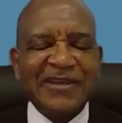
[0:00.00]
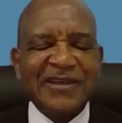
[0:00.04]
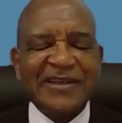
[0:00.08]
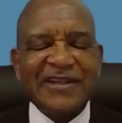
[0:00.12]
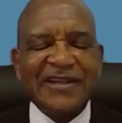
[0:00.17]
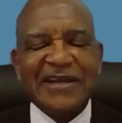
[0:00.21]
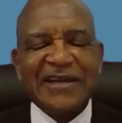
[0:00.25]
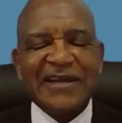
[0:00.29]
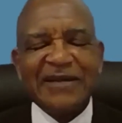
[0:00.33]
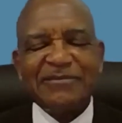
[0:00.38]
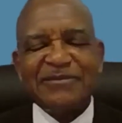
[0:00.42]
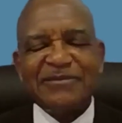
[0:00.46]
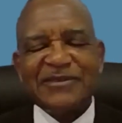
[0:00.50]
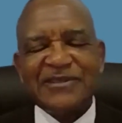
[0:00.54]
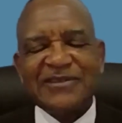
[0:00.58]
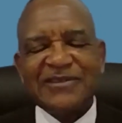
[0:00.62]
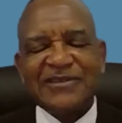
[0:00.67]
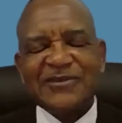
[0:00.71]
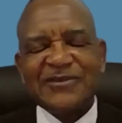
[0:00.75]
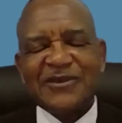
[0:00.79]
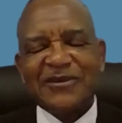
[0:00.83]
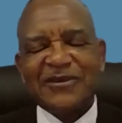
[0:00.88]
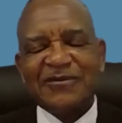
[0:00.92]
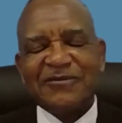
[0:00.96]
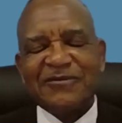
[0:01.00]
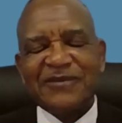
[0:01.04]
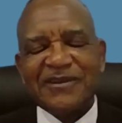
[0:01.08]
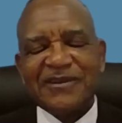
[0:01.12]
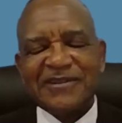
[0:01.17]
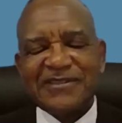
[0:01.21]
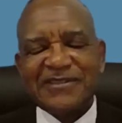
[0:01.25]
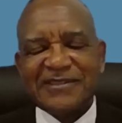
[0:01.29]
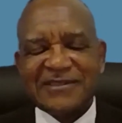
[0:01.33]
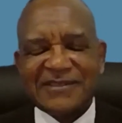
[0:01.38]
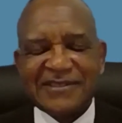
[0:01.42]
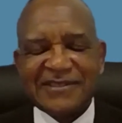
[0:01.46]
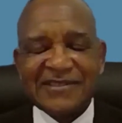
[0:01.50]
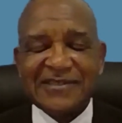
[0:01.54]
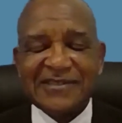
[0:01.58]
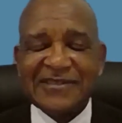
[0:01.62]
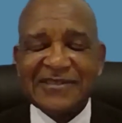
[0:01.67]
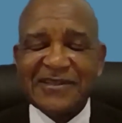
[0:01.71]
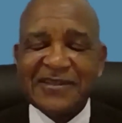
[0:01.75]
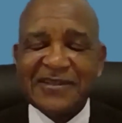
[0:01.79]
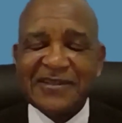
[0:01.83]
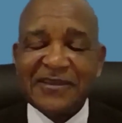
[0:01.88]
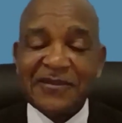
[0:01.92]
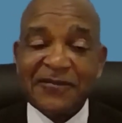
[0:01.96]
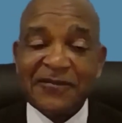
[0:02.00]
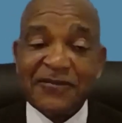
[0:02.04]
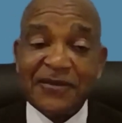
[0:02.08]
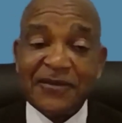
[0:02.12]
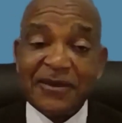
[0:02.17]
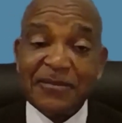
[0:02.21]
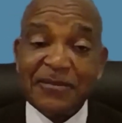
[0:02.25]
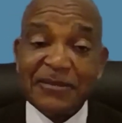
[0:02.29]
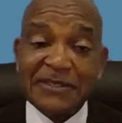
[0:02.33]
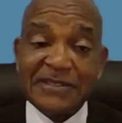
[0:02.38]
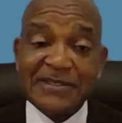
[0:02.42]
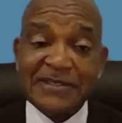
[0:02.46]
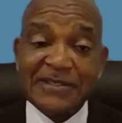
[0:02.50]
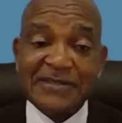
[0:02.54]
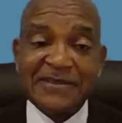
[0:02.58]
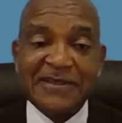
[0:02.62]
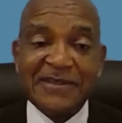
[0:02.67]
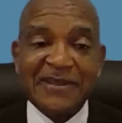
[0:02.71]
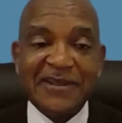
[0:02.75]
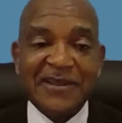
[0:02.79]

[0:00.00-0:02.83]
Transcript: the absence of disease, infirmity.